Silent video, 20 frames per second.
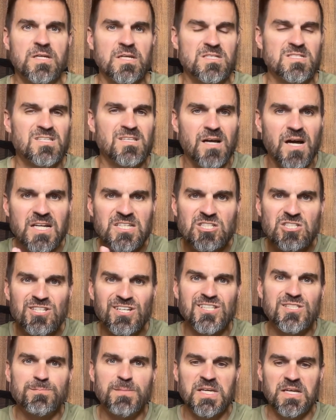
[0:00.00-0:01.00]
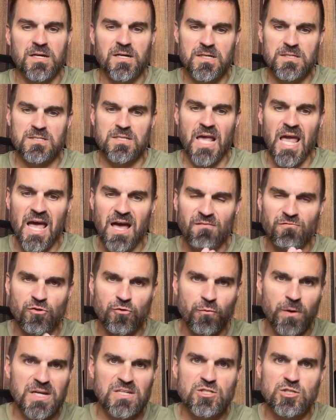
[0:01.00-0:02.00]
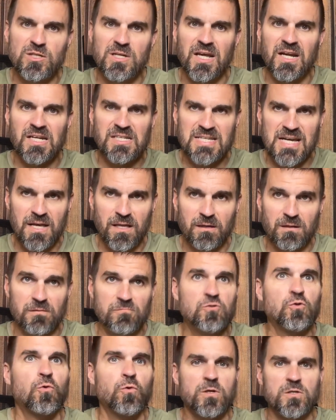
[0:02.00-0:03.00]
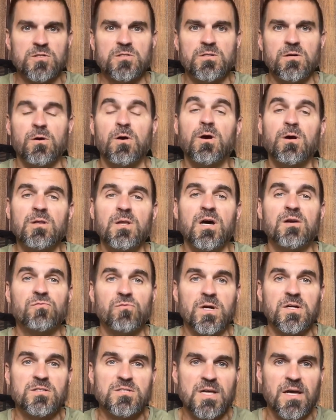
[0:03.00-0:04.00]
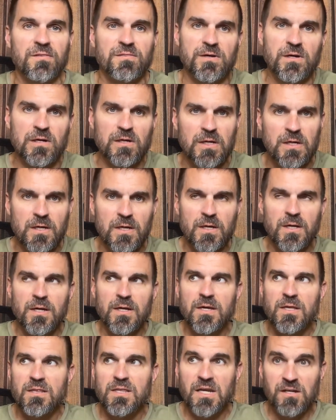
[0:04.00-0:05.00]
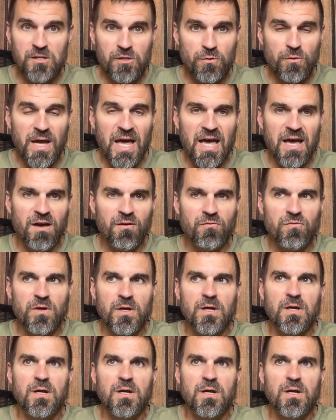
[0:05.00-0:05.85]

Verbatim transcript: It's not just because they have great genetic talent. Of course, there are a lot of runners out there that do have